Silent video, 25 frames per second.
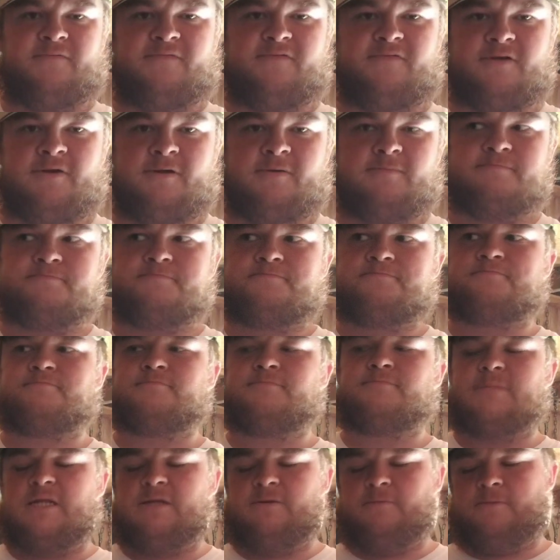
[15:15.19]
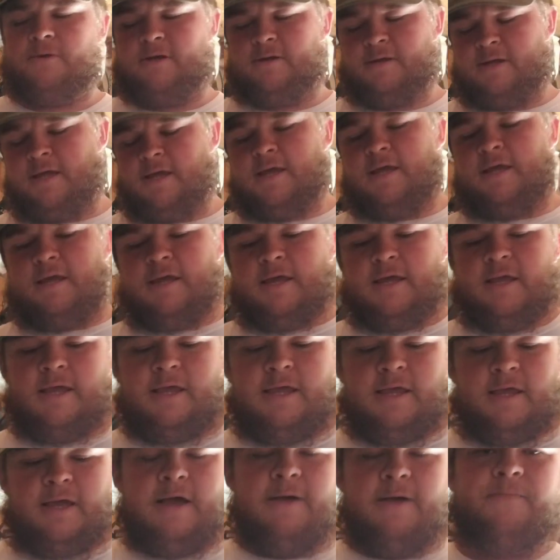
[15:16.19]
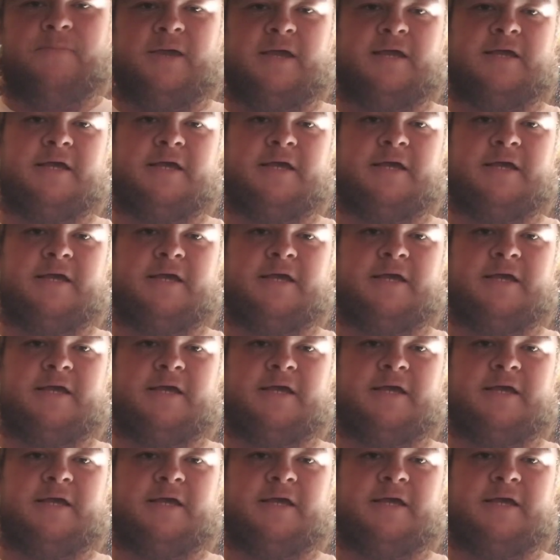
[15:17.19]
from. But I pick a